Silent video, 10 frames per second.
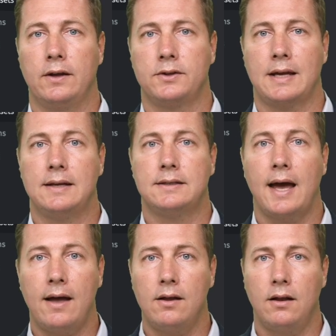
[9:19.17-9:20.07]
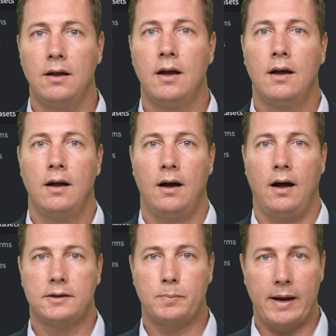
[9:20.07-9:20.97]
fields and tell
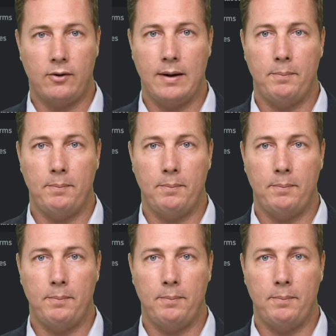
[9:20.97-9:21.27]
Spider